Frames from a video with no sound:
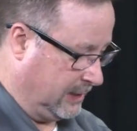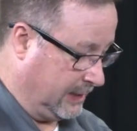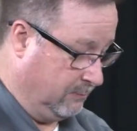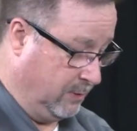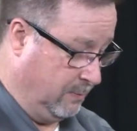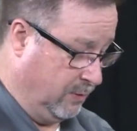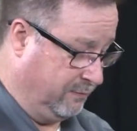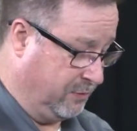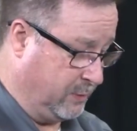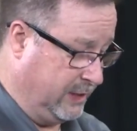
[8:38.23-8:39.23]
I can remove
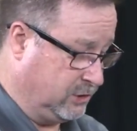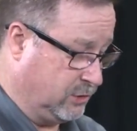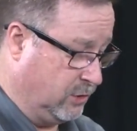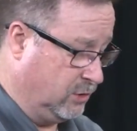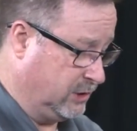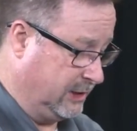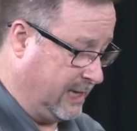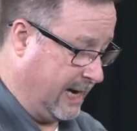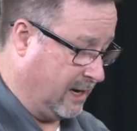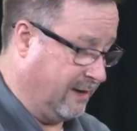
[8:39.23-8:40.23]
3 screws and
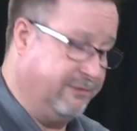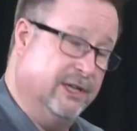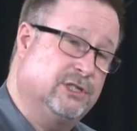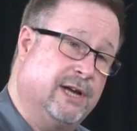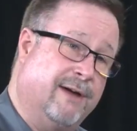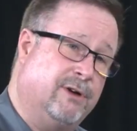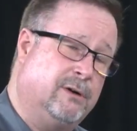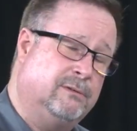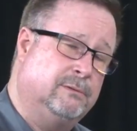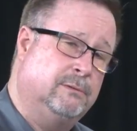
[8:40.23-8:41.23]
take off this
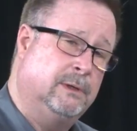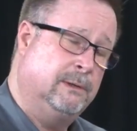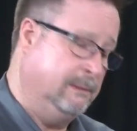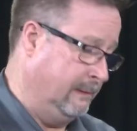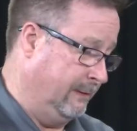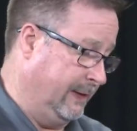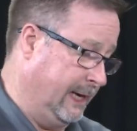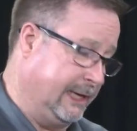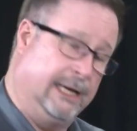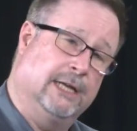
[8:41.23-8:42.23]
cover, and then
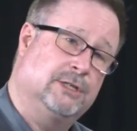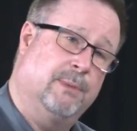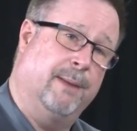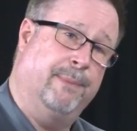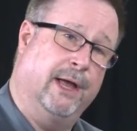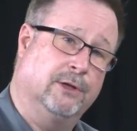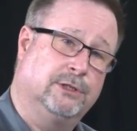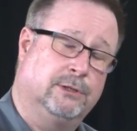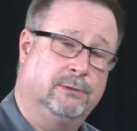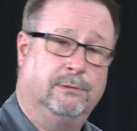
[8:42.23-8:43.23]
I can get to my belts.